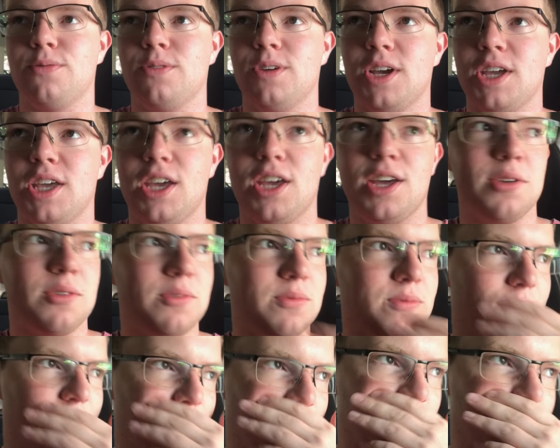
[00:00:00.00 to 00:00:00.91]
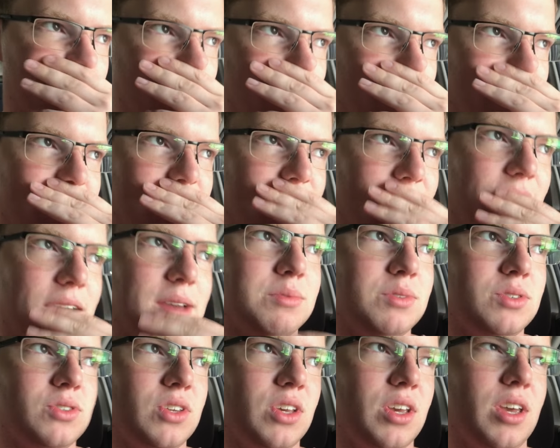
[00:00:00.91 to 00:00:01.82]
again for the first time
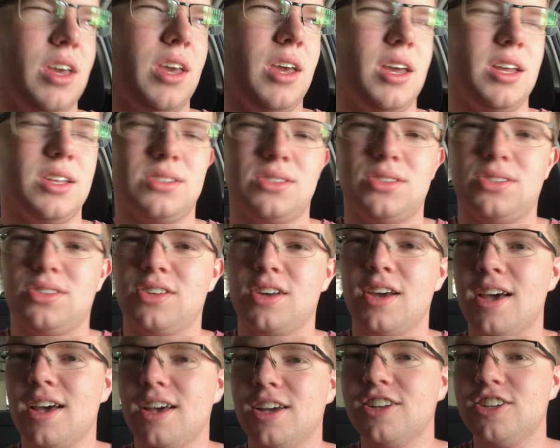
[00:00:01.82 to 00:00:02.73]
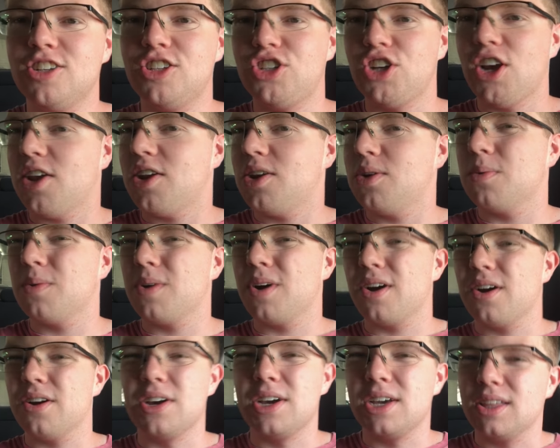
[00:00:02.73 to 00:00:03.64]
since
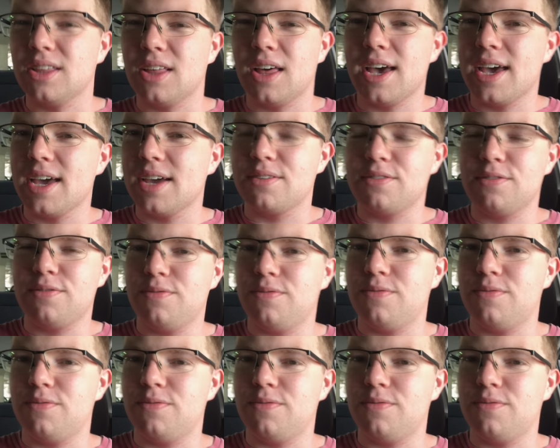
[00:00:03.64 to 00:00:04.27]
January, like